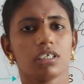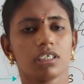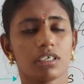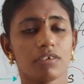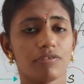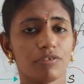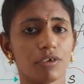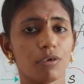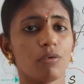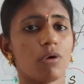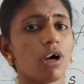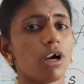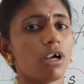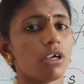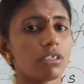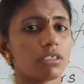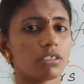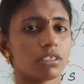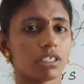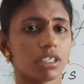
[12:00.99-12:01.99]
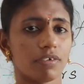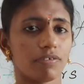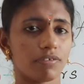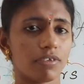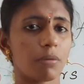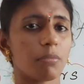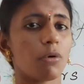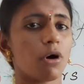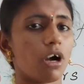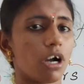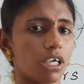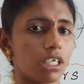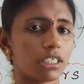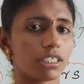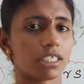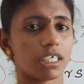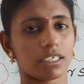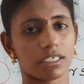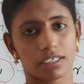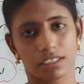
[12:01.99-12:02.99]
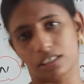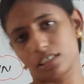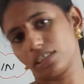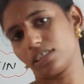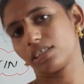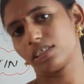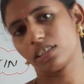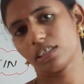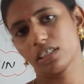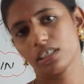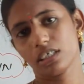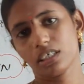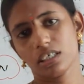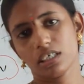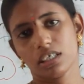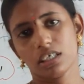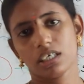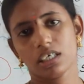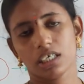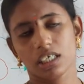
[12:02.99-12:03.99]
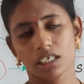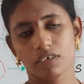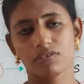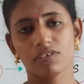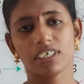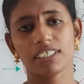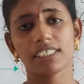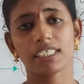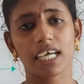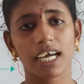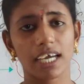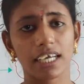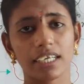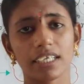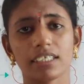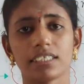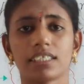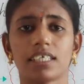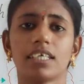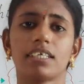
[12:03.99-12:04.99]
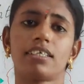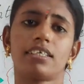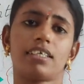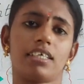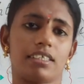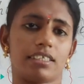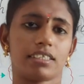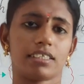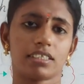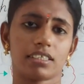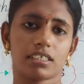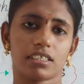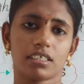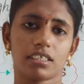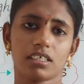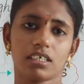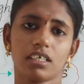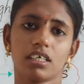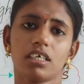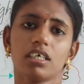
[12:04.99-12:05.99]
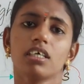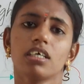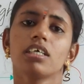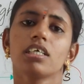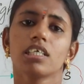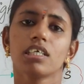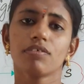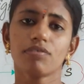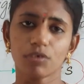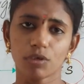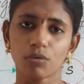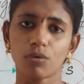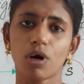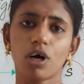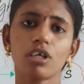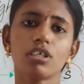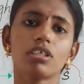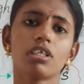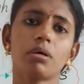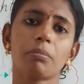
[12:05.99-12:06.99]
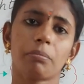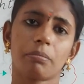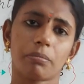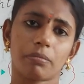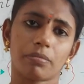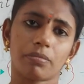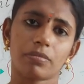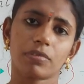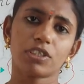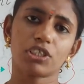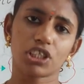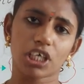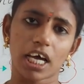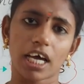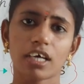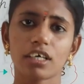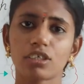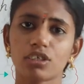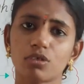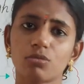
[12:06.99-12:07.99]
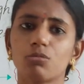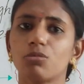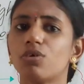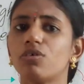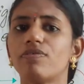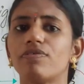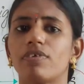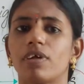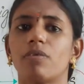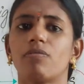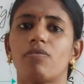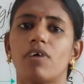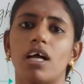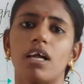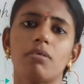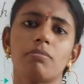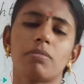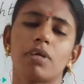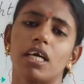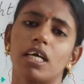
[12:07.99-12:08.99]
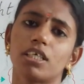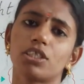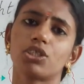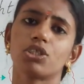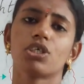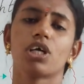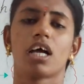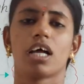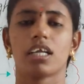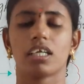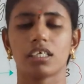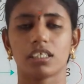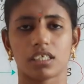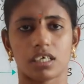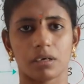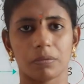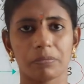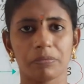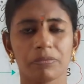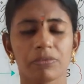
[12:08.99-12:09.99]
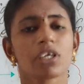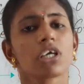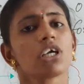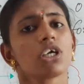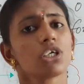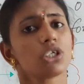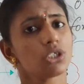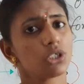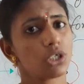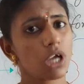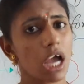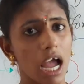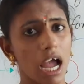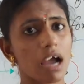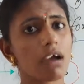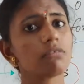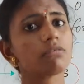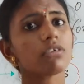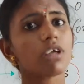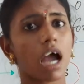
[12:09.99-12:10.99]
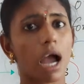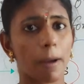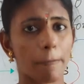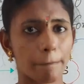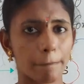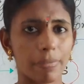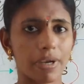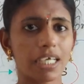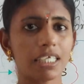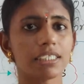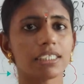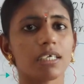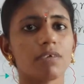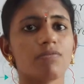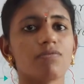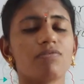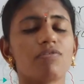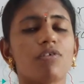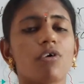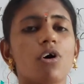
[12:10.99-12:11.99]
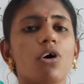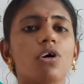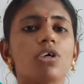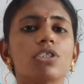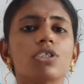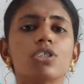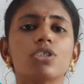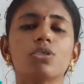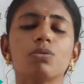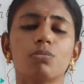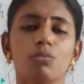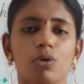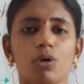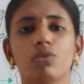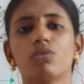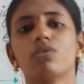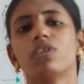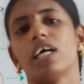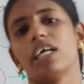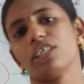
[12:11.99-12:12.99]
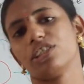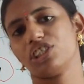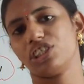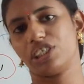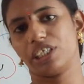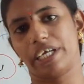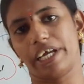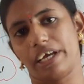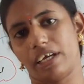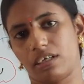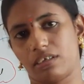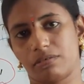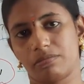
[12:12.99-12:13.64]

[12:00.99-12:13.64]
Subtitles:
if the ball is at rest, if the chair is at rest, if you want the chair to move from one place to another, you have to apply some force to move that chair.